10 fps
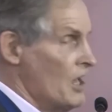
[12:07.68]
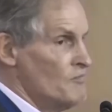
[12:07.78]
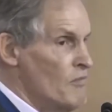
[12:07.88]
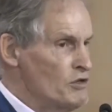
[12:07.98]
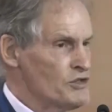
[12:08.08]

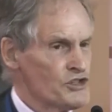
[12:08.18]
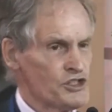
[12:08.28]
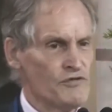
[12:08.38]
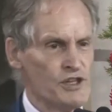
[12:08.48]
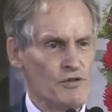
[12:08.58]
Most
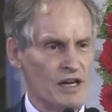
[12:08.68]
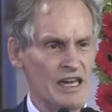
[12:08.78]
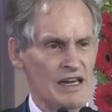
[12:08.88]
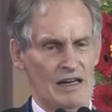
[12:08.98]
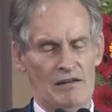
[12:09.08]
of you
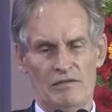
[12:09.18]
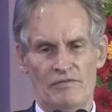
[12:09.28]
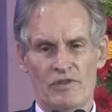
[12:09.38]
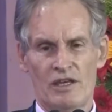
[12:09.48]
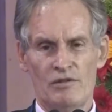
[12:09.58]
here
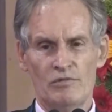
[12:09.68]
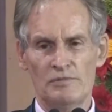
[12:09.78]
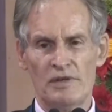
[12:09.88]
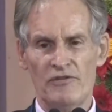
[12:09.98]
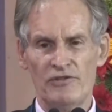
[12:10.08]
will
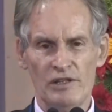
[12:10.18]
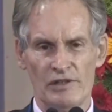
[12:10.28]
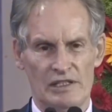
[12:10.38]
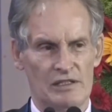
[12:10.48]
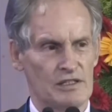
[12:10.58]
be
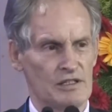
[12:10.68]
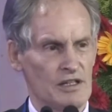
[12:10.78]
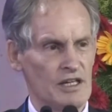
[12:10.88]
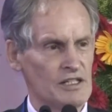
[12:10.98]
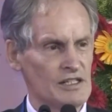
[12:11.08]
fluent
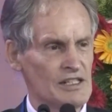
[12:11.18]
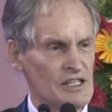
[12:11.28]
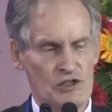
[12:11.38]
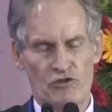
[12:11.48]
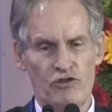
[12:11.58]
in at
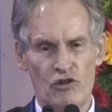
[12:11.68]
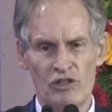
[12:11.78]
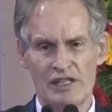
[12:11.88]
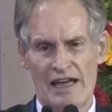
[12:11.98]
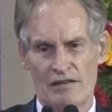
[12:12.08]
least four
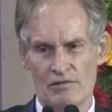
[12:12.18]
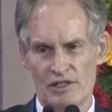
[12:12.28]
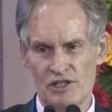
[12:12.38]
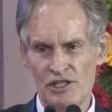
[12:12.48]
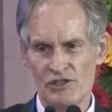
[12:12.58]

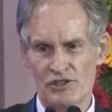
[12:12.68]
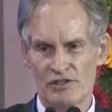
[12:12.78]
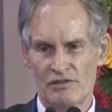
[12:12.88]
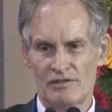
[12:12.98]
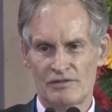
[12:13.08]
languages.
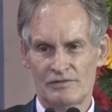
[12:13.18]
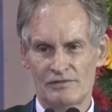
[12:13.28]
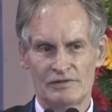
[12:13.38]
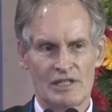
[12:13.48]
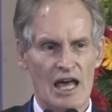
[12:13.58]

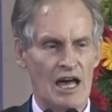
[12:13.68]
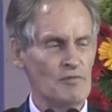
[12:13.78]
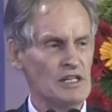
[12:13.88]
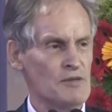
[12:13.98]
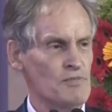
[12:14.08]
How
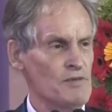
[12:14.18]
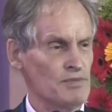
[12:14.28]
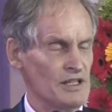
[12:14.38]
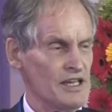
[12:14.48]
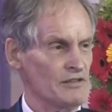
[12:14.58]
many
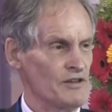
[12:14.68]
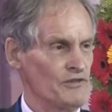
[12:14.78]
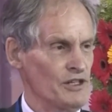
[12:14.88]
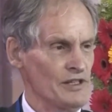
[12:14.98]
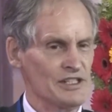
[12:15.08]
people here are
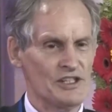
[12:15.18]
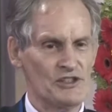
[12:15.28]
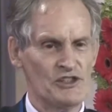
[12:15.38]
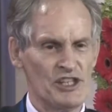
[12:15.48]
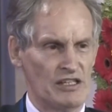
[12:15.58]
fluent in
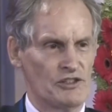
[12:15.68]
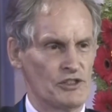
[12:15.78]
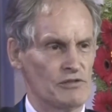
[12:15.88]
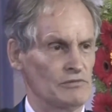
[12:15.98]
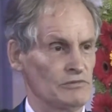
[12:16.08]

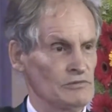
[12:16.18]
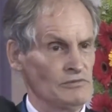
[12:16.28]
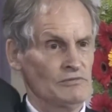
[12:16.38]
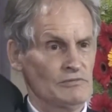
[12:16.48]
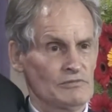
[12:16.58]
six?
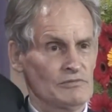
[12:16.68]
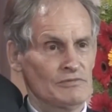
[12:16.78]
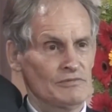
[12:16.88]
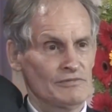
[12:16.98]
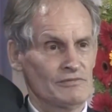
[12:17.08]

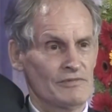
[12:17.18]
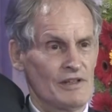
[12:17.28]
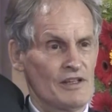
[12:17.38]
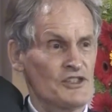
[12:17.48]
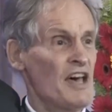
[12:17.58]

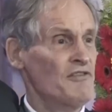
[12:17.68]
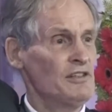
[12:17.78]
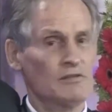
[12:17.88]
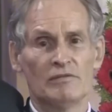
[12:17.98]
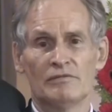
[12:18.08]

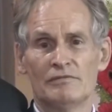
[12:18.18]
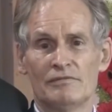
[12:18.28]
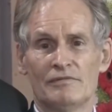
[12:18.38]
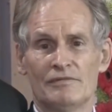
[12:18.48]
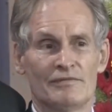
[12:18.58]
Seven.
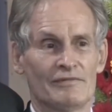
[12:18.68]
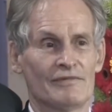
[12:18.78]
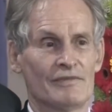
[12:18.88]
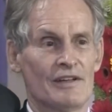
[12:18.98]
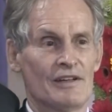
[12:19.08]

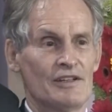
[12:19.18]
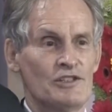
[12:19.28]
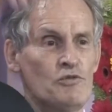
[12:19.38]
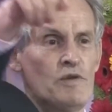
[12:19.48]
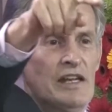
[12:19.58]

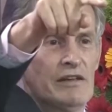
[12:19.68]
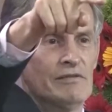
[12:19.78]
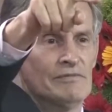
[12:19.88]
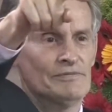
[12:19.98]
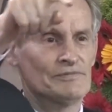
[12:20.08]
You win.
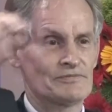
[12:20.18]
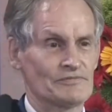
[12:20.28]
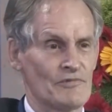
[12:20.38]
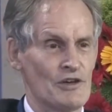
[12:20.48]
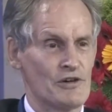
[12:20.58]

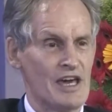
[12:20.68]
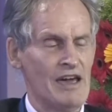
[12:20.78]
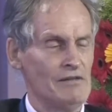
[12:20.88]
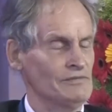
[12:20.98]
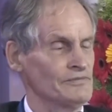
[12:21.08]
Okay?